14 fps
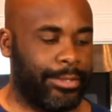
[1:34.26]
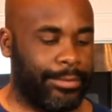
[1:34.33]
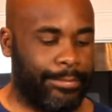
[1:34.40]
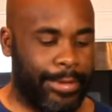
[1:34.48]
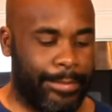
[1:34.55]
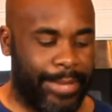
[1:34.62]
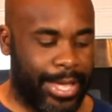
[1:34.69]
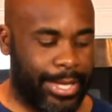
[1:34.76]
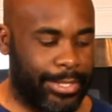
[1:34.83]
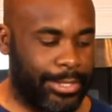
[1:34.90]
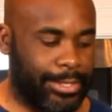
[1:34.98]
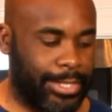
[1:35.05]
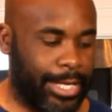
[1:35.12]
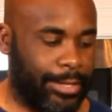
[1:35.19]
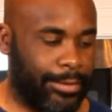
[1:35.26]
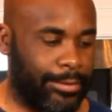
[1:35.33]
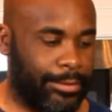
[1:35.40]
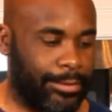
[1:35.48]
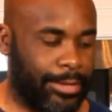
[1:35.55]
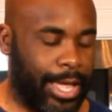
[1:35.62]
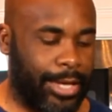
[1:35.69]
my mind is like,
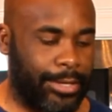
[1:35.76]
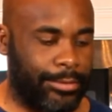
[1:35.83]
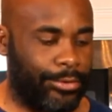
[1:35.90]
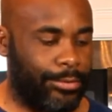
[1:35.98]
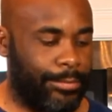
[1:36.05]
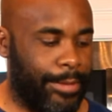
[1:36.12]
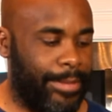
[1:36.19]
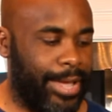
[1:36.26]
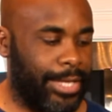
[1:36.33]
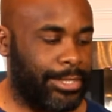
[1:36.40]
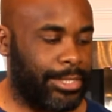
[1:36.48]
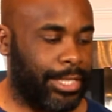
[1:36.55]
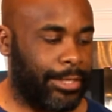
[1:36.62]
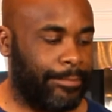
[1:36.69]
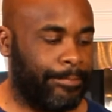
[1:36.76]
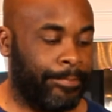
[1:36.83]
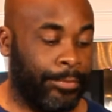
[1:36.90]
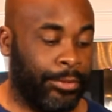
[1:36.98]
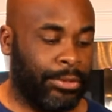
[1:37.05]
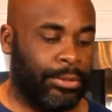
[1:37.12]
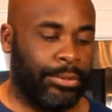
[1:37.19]
I don't know what my mind's saying.
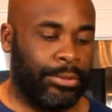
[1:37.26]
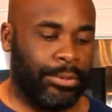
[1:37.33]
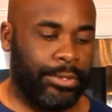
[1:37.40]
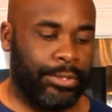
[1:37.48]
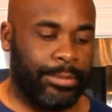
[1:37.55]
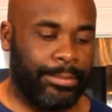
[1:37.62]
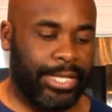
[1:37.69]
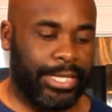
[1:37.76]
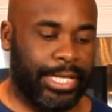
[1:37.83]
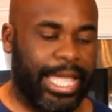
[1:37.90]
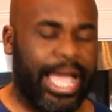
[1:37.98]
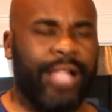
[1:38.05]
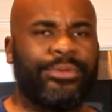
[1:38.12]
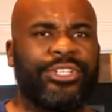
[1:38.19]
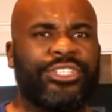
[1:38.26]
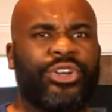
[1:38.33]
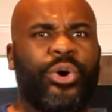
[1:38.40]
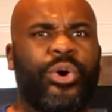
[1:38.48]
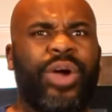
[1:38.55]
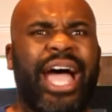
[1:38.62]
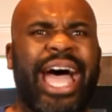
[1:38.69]
Woo, but the calories
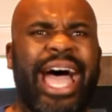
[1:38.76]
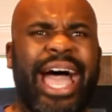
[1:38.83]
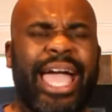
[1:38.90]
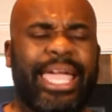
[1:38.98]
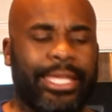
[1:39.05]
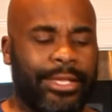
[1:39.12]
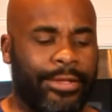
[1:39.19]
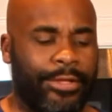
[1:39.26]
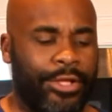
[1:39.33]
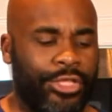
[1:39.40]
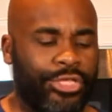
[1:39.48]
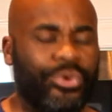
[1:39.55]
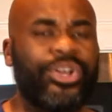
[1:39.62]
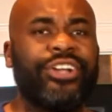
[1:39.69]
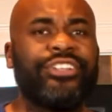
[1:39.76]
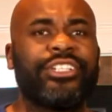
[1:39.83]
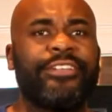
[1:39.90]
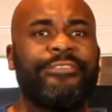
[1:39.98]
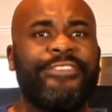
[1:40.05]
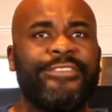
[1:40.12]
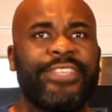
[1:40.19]
are high.
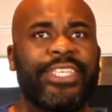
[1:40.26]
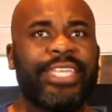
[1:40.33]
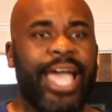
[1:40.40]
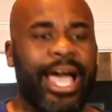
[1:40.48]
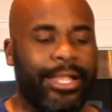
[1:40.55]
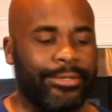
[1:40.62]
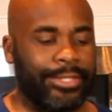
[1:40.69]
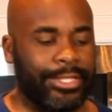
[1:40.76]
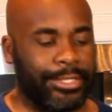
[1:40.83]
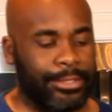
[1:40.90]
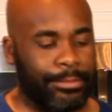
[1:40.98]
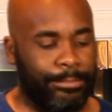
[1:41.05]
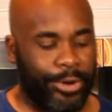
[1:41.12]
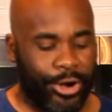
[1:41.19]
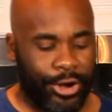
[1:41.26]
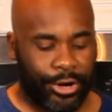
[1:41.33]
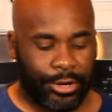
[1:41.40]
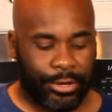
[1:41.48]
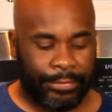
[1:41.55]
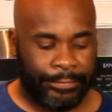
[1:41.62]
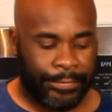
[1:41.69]
350 calories
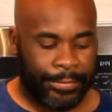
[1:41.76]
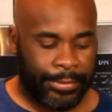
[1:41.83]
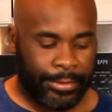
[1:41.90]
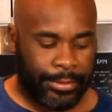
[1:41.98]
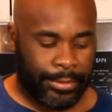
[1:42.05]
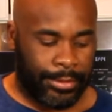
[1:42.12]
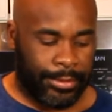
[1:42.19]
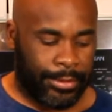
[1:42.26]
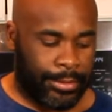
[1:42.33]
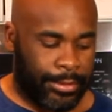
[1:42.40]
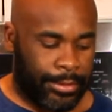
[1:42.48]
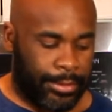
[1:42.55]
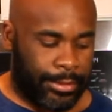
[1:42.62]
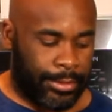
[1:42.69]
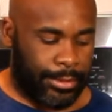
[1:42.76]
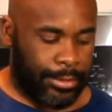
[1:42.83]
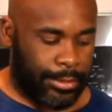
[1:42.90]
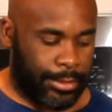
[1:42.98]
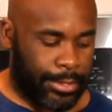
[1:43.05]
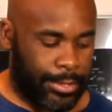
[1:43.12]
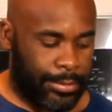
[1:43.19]
per.
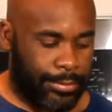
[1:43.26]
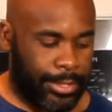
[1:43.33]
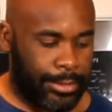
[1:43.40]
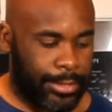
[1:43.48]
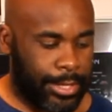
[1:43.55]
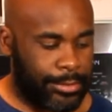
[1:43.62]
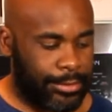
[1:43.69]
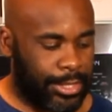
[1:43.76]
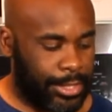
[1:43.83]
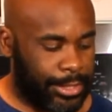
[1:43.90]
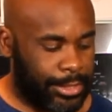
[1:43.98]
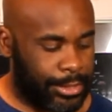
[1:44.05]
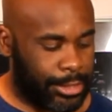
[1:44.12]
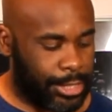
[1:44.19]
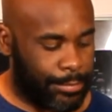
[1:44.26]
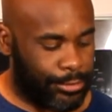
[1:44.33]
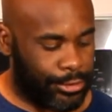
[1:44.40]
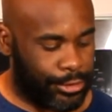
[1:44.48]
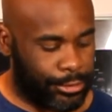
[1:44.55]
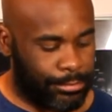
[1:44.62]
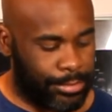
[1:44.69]
Well, I don't think this is something you
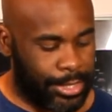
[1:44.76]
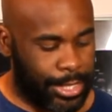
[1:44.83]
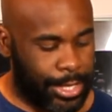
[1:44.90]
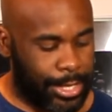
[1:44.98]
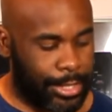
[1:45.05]
should be eating